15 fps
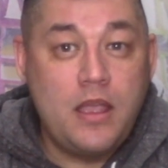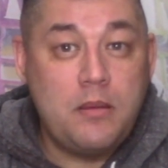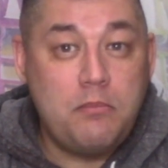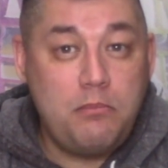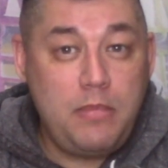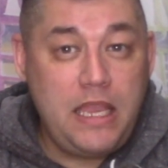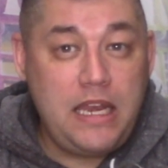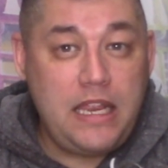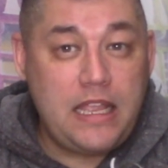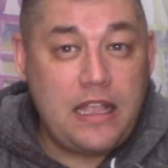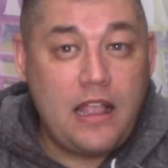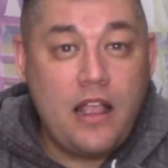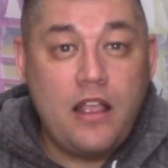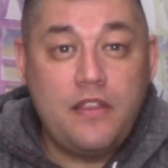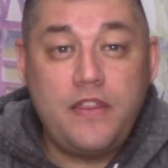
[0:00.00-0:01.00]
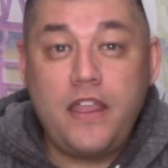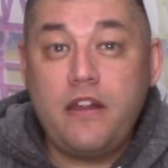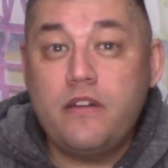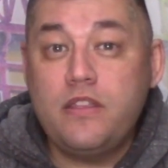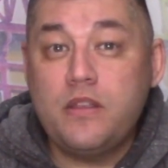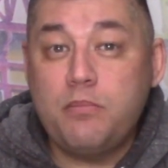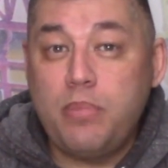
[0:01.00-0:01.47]
meaning they
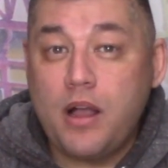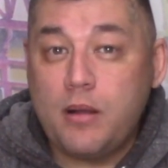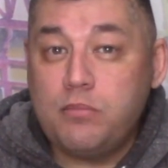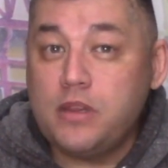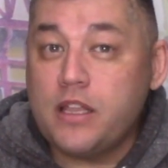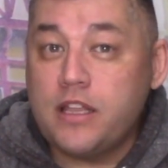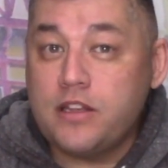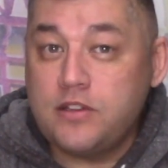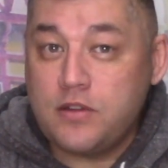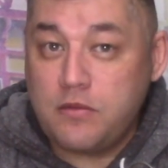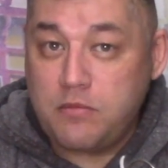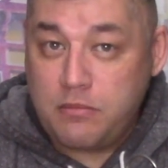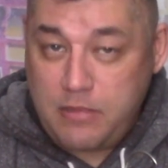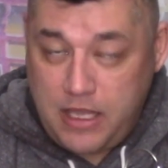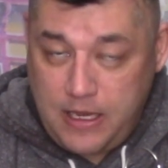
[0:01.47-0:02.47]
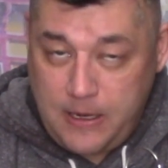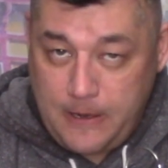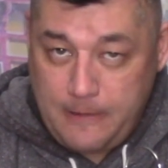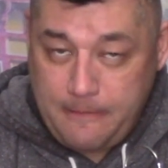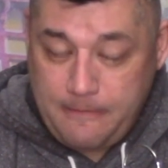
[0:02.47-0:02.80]
are in the public domain.